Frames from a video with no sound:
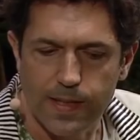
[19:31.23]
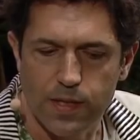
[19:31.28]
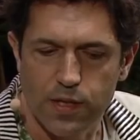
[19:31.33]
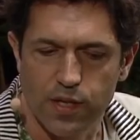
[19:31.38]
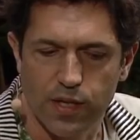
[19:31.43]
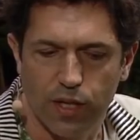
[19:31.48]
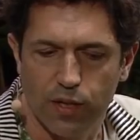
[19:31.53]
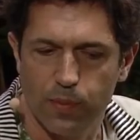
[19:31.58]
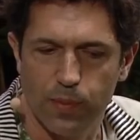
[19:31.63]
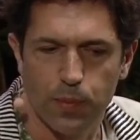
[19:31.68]
You
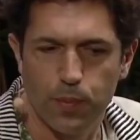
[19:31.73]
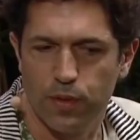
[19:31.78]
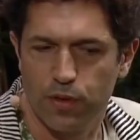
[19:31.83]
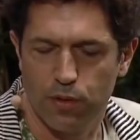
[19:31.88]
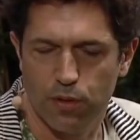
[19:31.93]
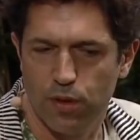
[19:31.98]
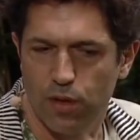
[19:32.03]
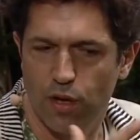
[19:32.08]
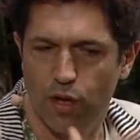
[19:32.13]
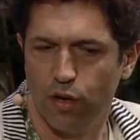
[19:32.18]
know, we're
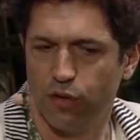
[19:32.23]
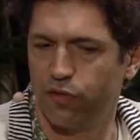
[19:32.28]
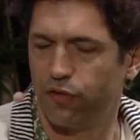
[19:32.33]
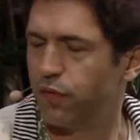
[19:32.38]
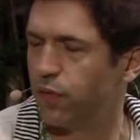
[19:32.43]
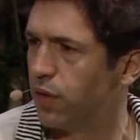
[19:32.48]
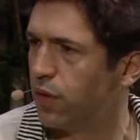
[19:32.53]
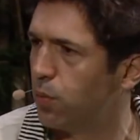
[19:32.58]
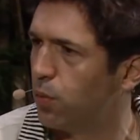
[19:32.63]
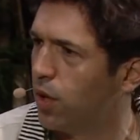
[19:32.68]
off
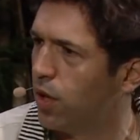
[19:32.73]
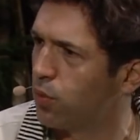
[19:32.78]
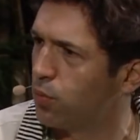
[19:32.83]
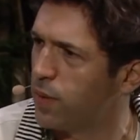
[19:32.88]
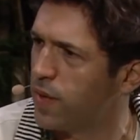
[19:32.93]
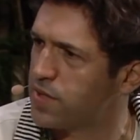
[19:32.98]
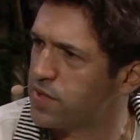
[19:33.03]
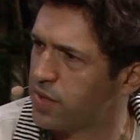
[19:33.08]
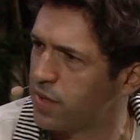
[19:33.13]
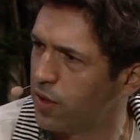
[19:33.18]
in the Wild
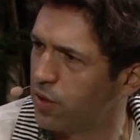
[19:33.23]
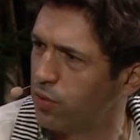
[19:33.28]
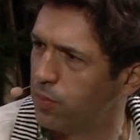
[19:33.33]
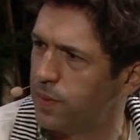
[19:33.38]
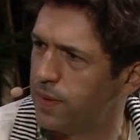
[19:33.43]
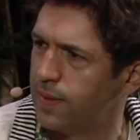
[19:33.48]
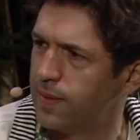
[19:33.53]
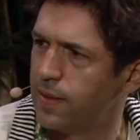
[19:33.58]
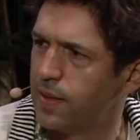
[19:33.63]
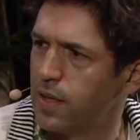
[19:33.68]
West a little
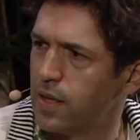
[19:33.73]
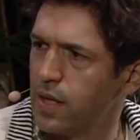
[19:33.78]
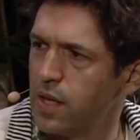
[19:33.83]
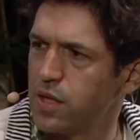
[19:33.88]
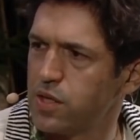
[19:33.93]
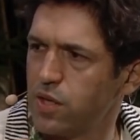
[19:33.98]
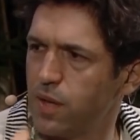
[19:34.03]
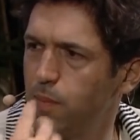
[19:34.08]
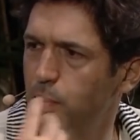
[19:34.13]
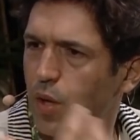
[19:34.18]
bit.
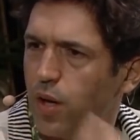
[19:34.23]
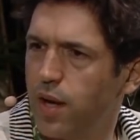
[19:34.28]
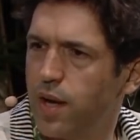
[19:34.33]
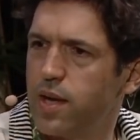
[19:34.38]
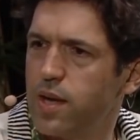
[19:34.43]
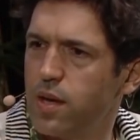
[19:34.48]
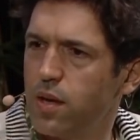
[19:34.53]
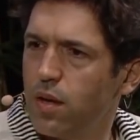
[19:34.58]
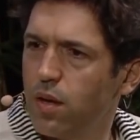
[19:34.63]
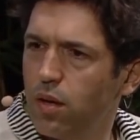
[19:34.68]
So
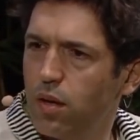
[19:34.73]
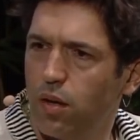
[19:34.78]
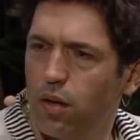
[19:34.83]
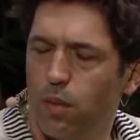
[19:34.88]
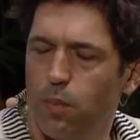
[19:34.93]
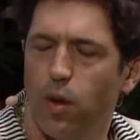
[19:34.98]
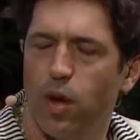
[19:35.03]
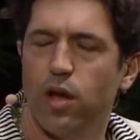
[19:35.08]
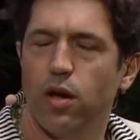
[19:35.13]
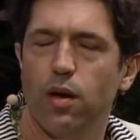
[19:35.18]
my,
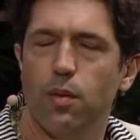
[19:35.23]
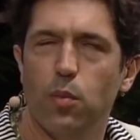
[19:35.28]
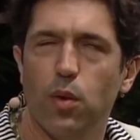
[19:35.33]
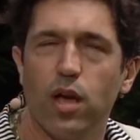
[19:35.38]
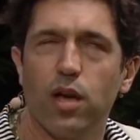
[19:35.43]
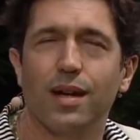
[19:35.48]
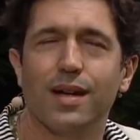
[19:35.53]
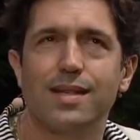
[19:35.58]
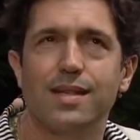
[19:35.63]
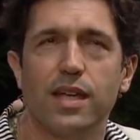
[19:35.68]
my, my
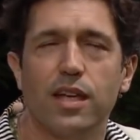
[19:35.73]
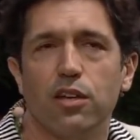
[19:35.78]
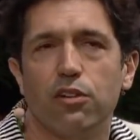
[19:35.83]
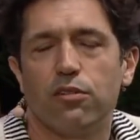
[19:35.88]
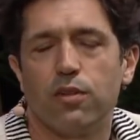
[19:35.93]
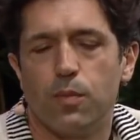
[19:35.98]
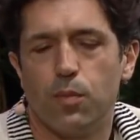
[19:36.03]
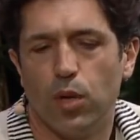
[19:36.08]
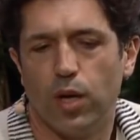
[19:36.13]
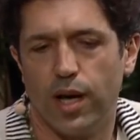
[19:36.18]
idea
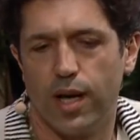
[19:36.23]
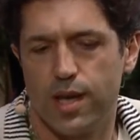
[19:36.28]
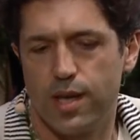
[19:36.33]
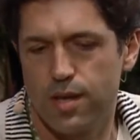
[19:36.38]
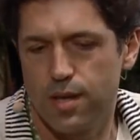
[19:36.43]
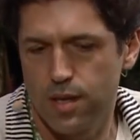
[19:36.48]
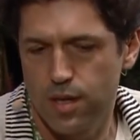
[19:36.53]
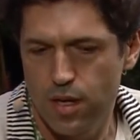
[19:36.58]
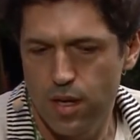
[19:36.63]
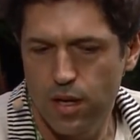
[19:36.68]
and my
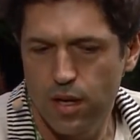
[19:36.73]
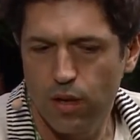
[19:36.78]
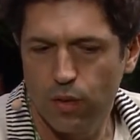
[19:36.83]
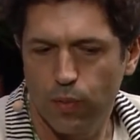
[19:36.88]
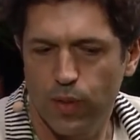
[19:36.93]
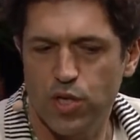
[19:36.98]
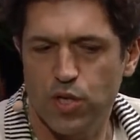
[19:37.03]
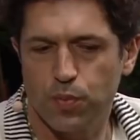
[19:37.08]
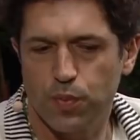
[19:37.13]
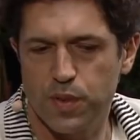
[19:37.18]

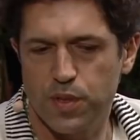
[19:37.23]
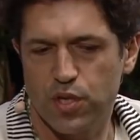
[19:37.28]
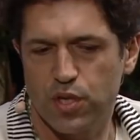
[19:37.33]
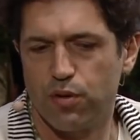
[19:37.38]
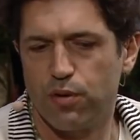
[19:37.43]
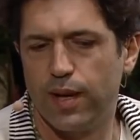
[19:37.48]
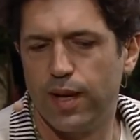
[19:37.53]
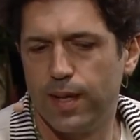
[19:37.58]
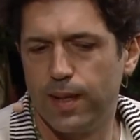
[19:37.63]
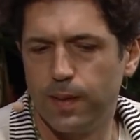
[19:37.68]
wish was to
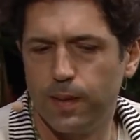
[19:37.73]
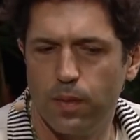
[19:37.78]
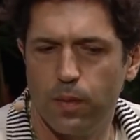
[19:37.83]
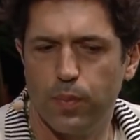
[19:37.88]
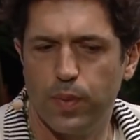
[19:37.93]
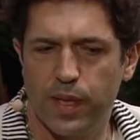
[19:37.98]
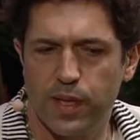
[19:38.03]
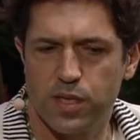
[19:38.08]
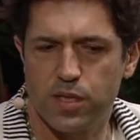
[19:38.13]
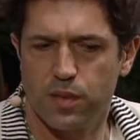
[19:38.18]
create the
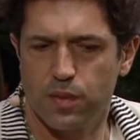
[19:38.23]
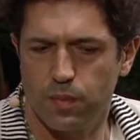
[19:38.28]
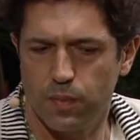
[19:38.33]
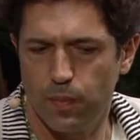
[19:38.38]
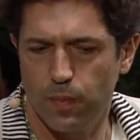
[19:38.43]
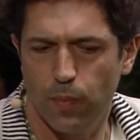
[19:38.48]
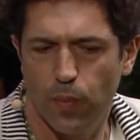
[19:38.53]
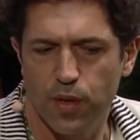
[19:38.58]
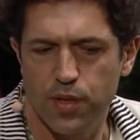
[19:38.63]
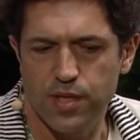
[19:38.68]
best,
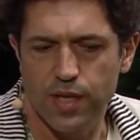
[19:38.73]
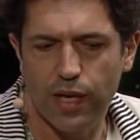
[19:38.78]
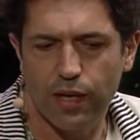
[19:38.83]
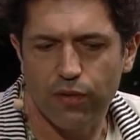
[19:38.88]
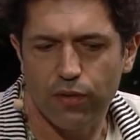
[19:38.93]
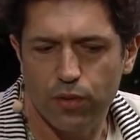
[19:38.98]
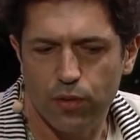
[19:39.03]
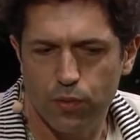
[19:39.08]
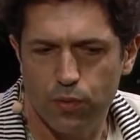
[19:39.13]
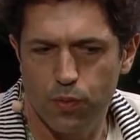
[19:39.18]
most
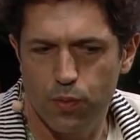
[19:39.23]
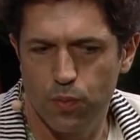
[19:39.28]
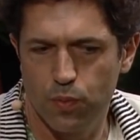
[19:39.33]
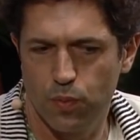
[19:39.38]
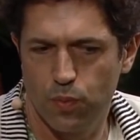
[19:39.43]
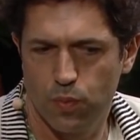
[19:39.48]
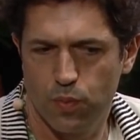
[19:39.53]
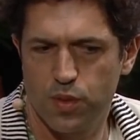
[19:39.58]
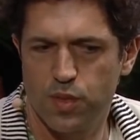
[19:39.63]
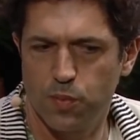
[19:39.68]
ethical
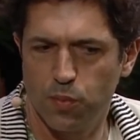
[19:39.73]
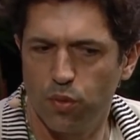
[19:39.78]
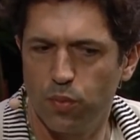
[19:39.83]
small